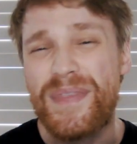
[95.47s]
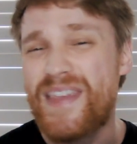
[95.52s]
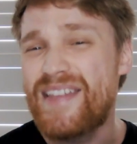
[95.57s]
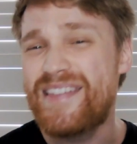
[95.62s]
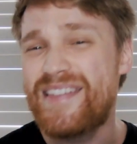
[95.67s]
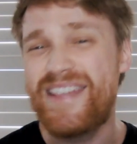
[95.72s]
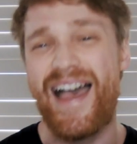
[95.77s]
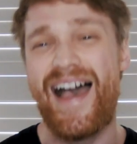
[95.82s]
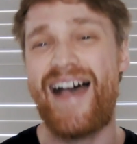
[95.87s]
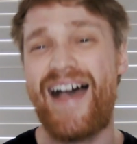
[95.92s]

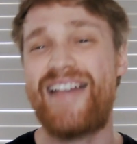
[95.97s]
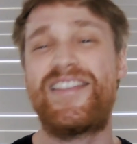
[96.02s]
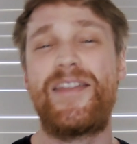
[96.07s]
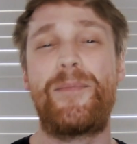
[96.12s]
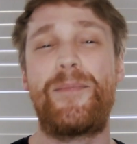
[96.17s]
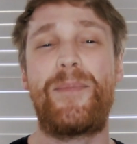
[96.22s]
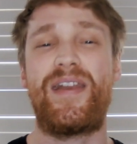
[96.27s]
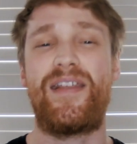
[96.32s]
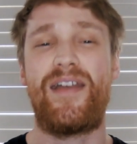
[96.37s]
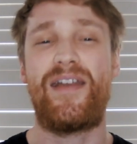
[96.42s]
this
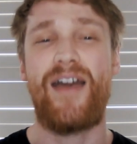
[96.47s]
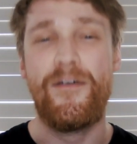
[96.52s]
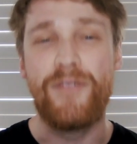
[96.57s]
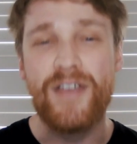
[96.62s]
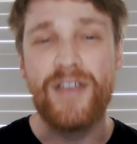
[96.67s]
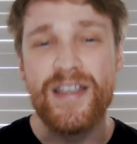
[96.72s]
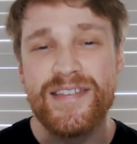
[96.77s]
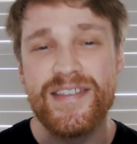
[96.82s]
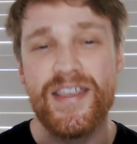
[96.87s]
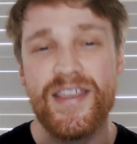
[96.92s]
hasn't been enough
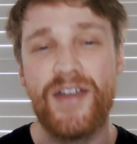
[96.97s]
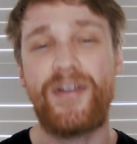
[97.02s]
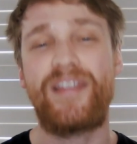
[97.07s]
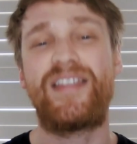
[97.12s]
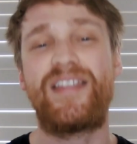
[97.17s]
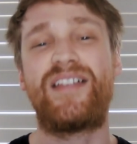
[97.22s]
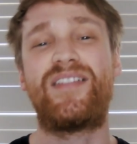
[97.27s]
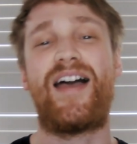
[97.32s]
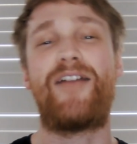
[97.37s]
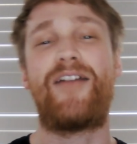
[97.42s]
considering
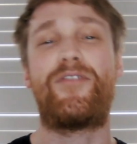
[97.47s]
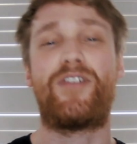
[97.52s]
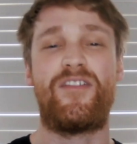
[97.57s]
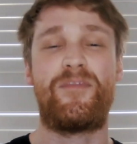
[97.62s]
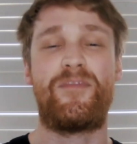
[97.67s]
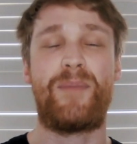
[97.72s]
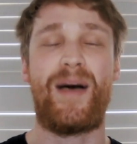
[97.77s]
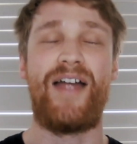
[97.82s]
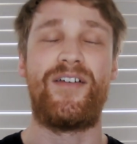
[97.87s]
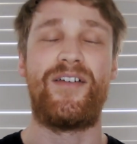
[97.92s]
the level
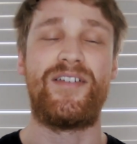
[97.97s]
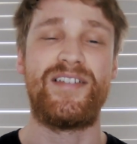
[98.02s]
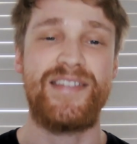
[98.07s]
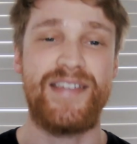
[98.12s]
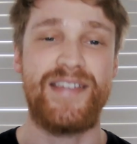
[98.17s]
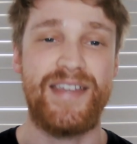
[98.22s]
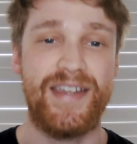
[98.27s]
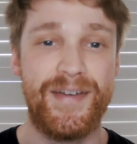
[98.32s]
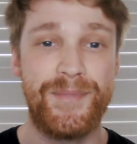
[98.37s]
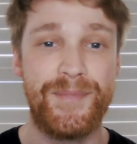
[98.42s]
of
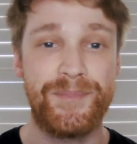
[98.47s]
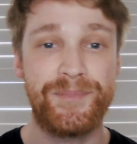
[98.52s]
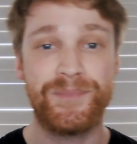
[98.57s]
piracy.